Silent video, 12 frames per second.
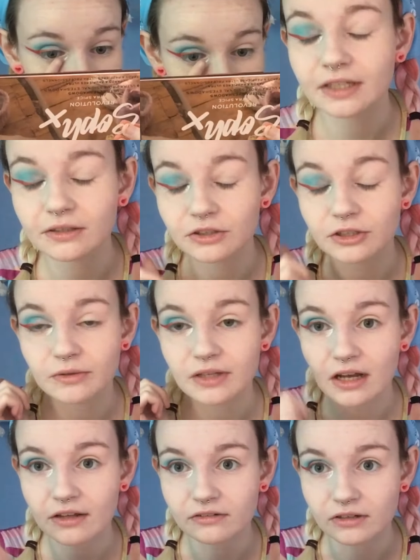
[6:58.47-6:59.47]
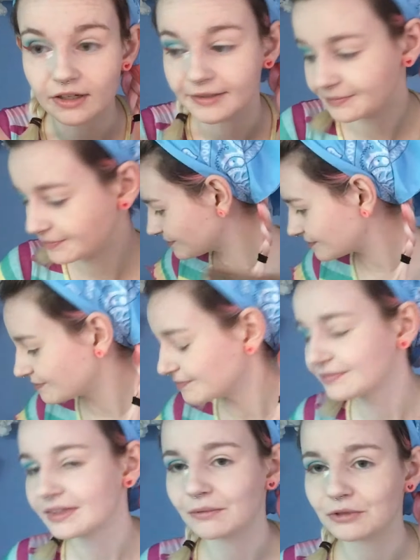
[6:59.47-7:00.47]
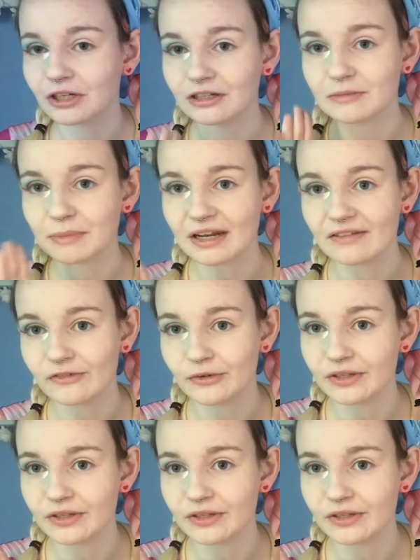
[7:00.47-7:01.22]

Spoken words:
Now to do the other eye. I'm just going to speed through